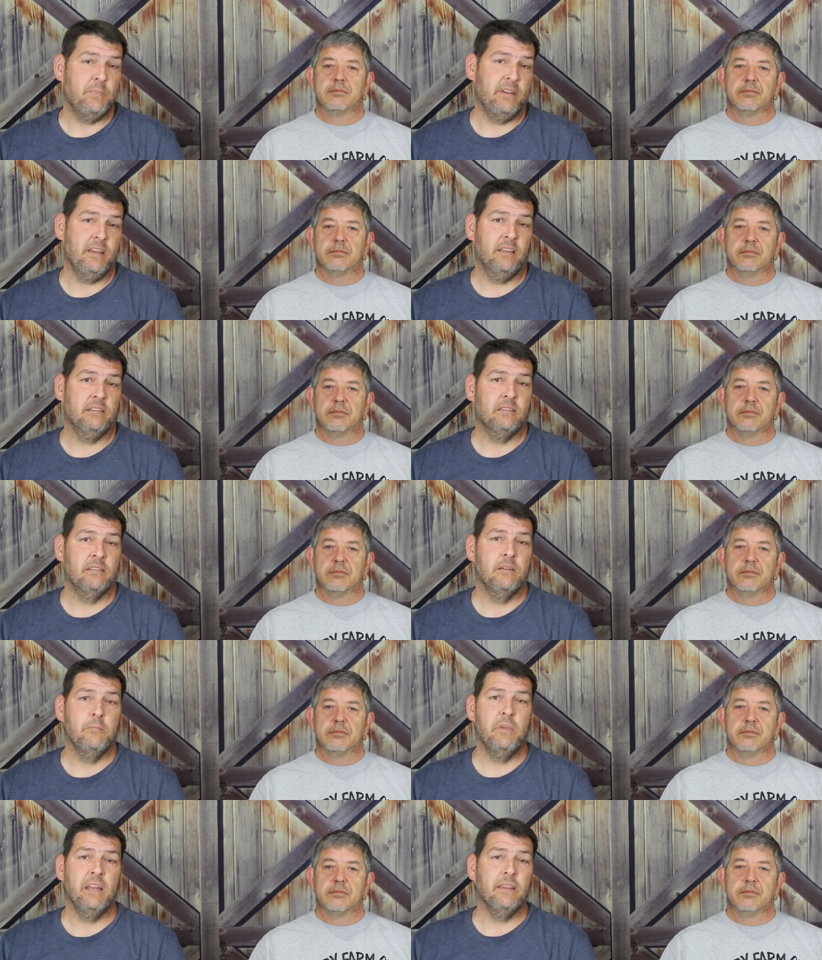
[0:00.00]
Speaker 1: begins,
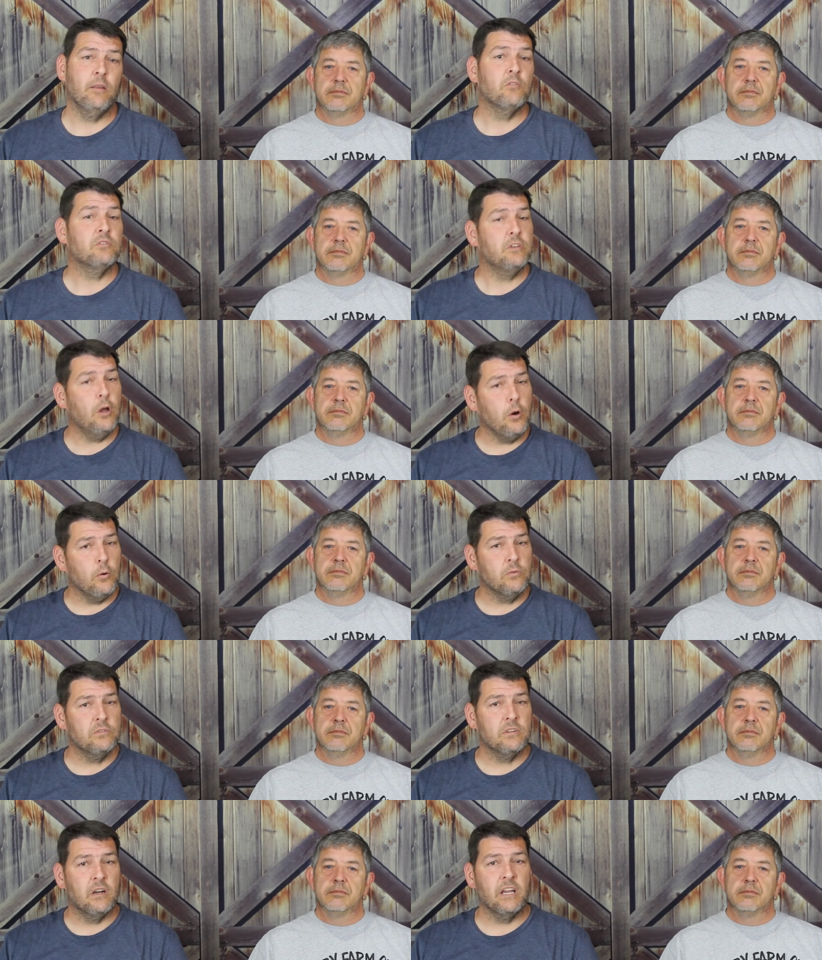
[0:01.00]
meaning those
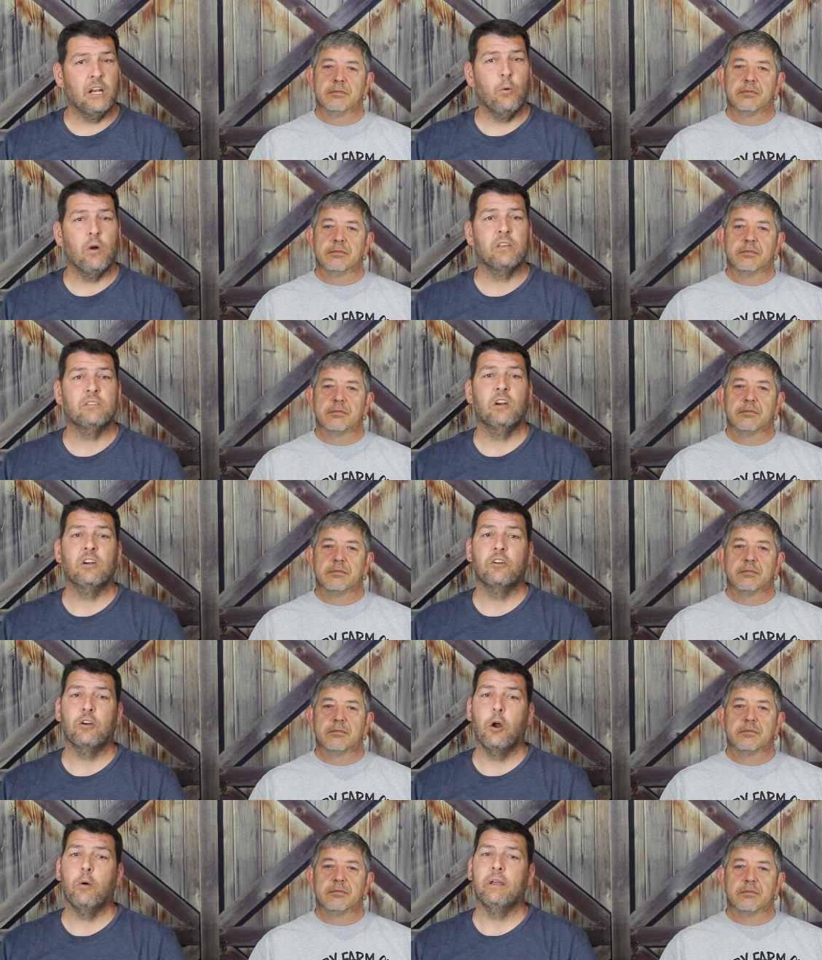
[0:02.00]
nodes are going to want to start
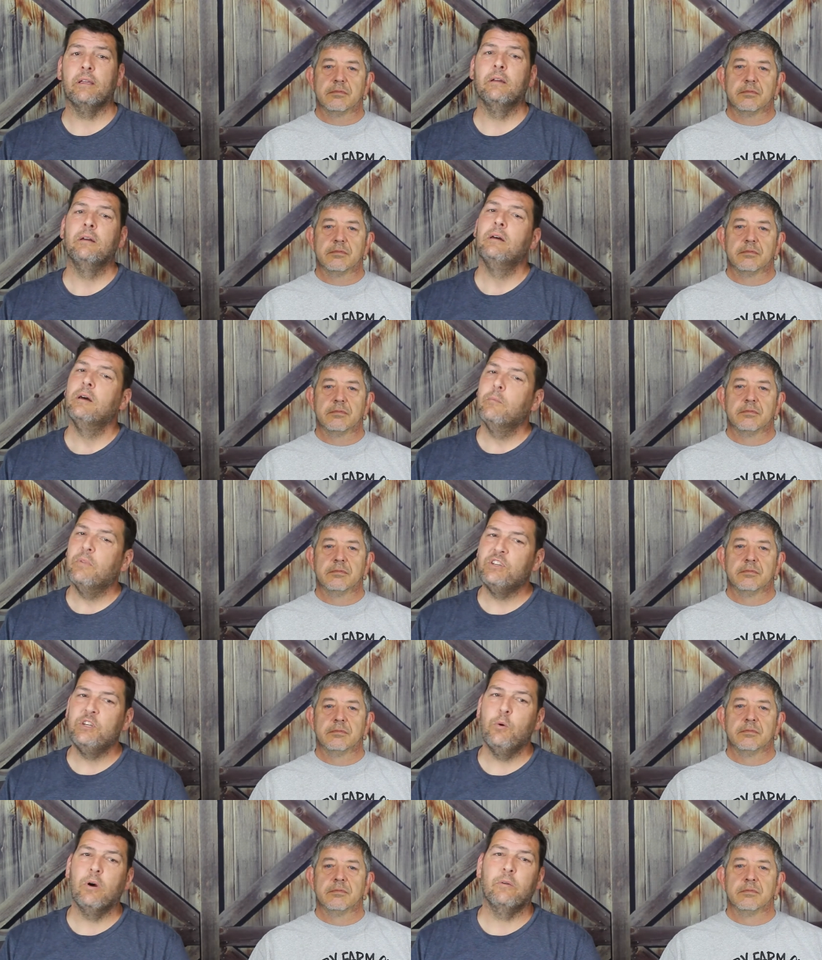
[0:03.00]
growing. But you
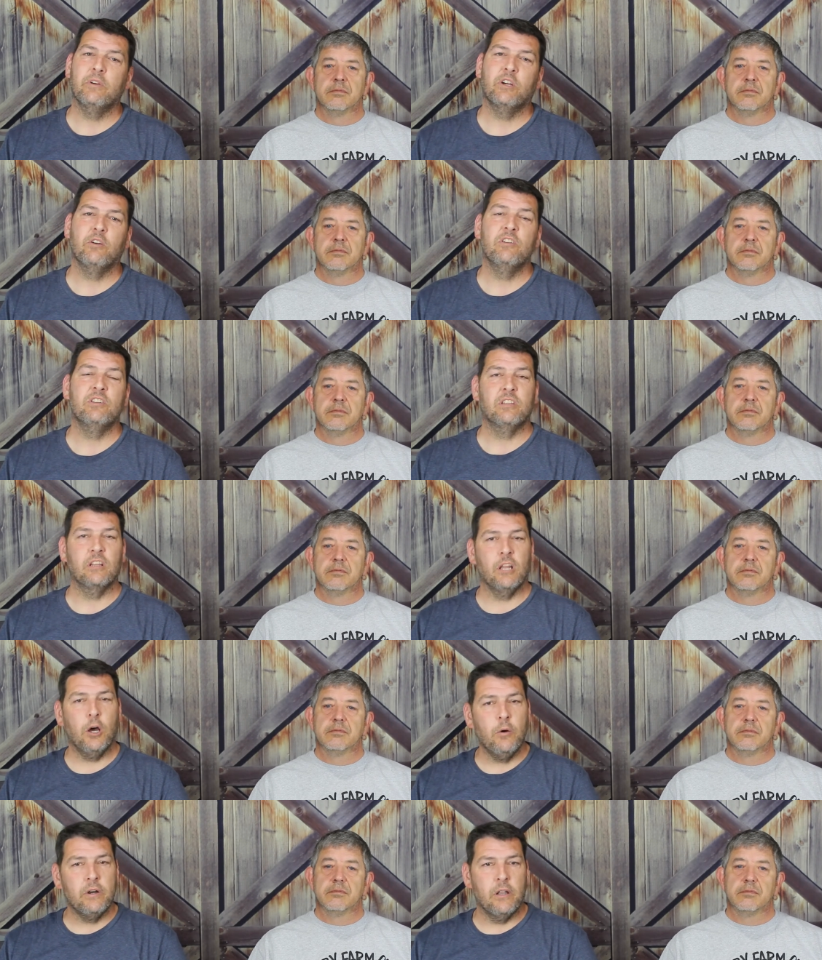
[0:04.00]
want to encourage the
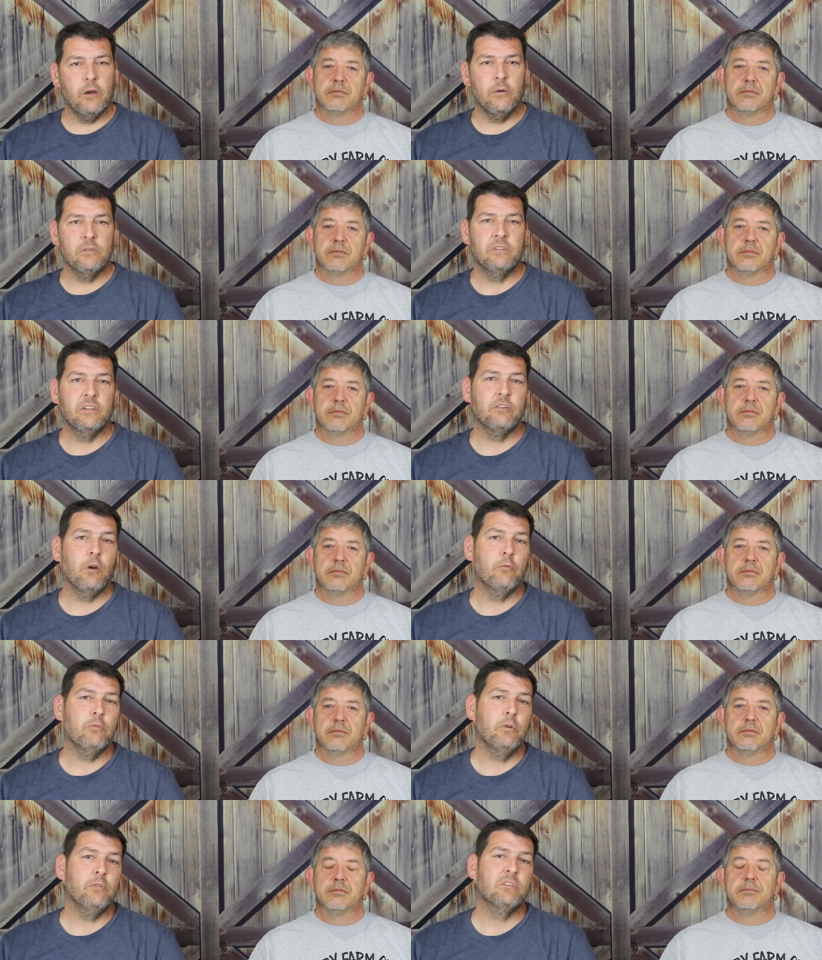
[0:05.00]
lower nodes to grow
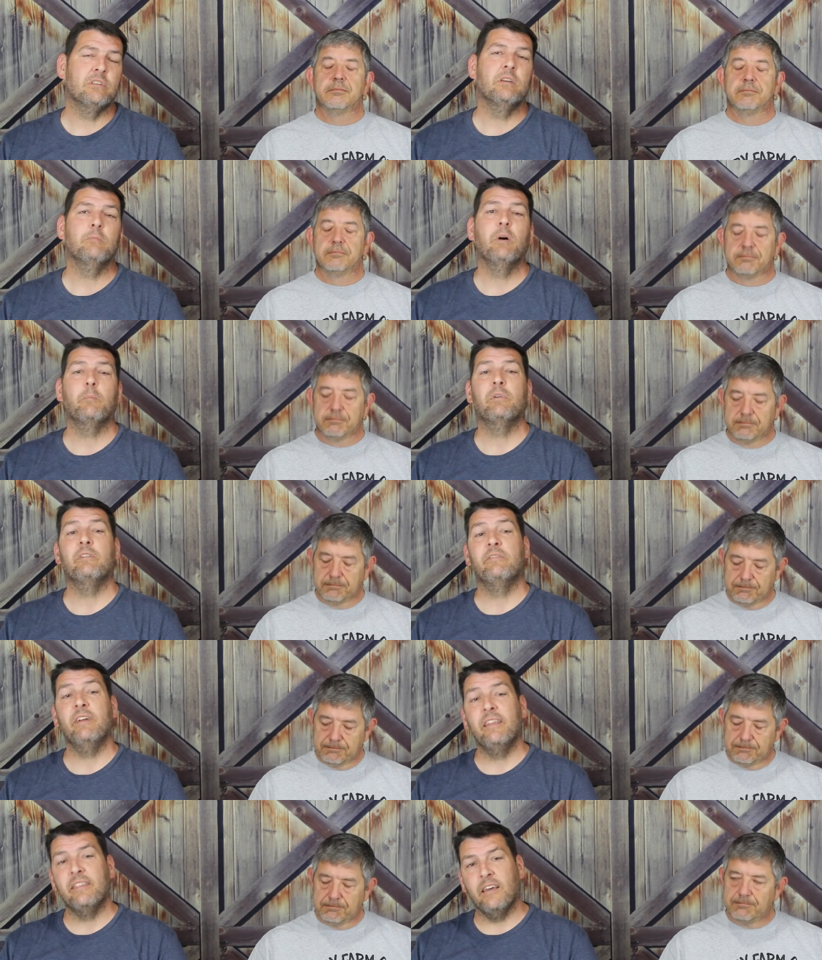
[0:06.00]
roots, but
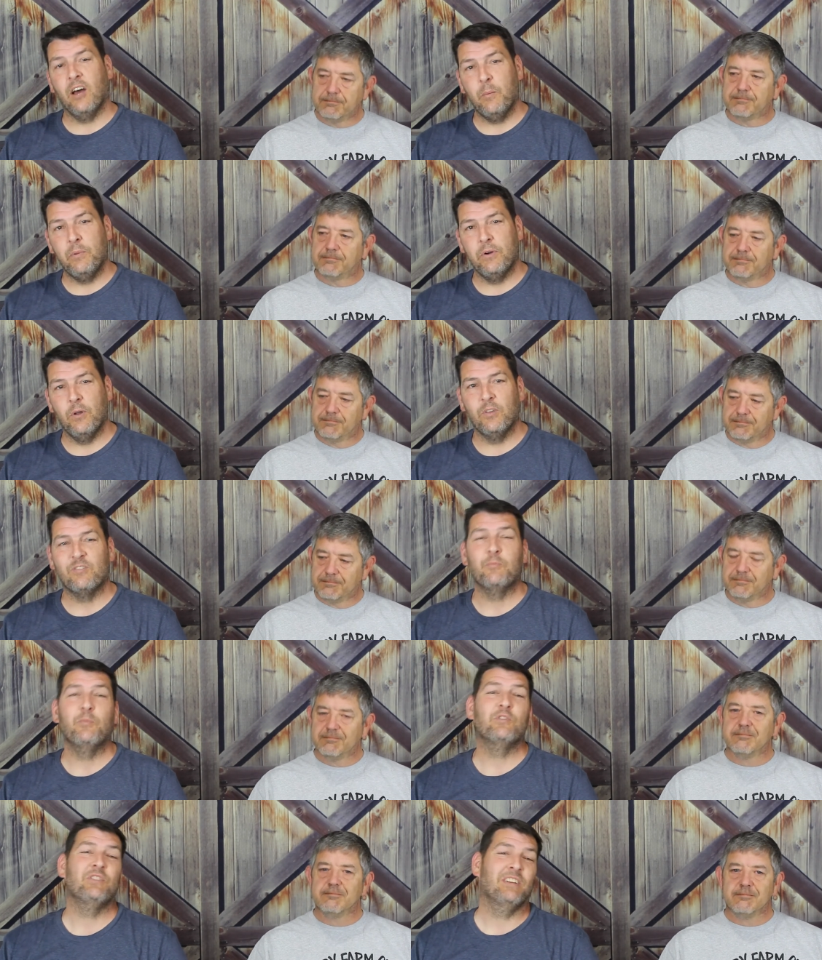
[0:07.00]
prevent the upper nodes from
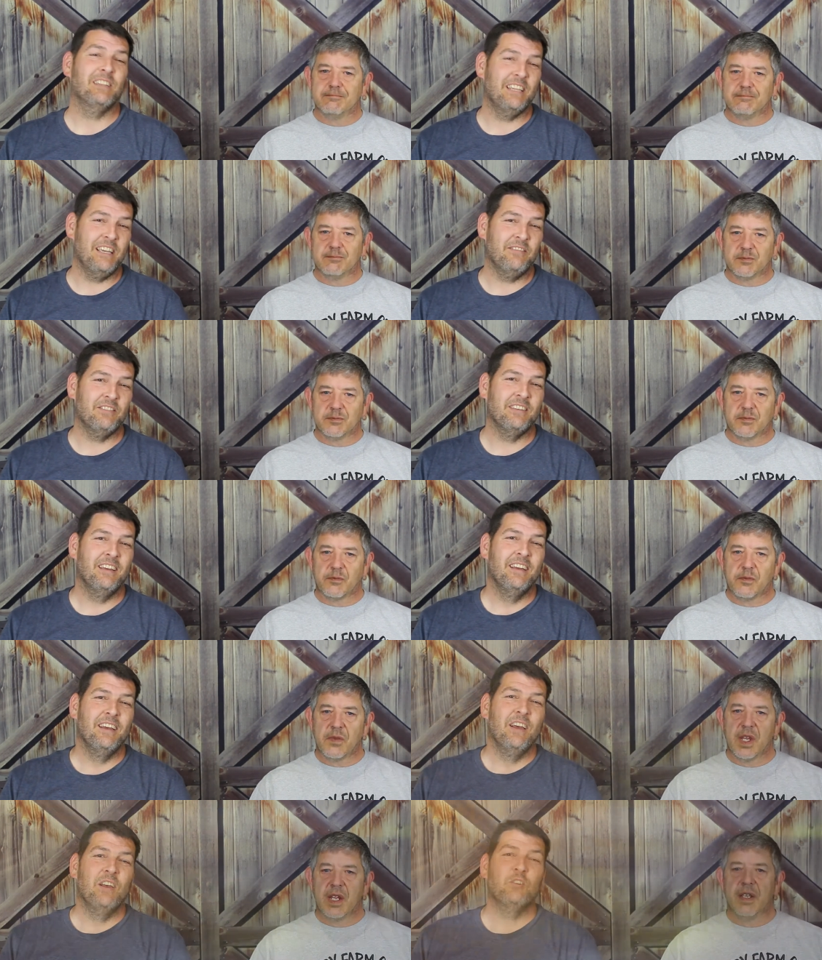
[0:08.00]
pushing leaves.
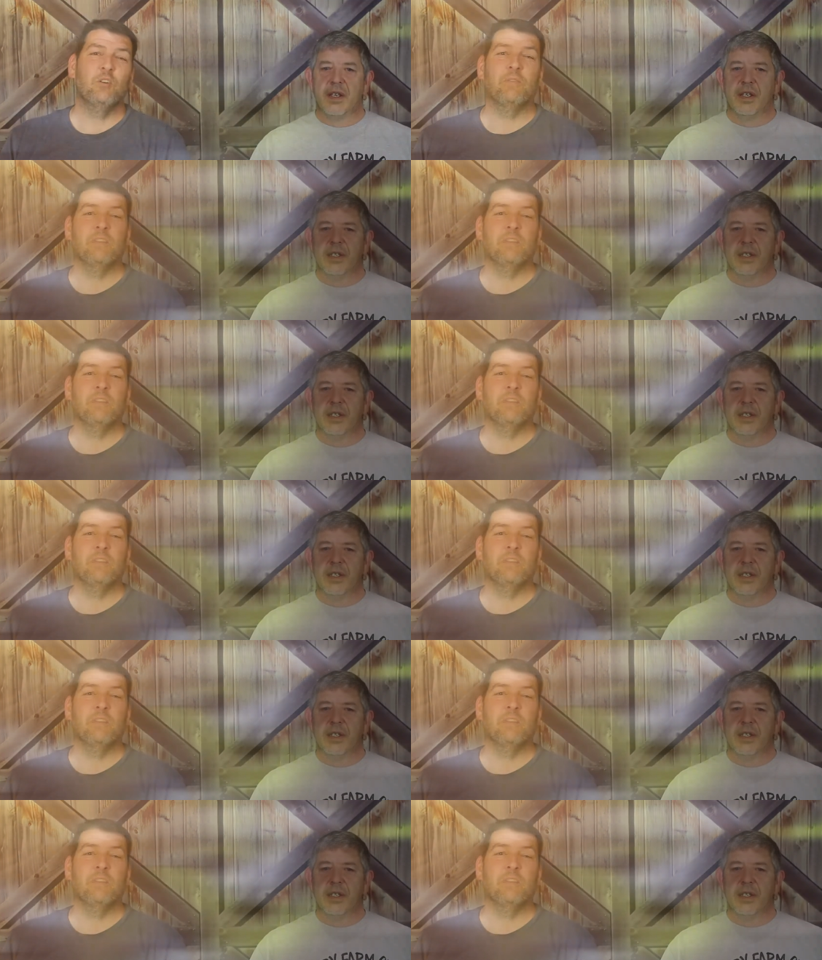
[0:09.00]
So if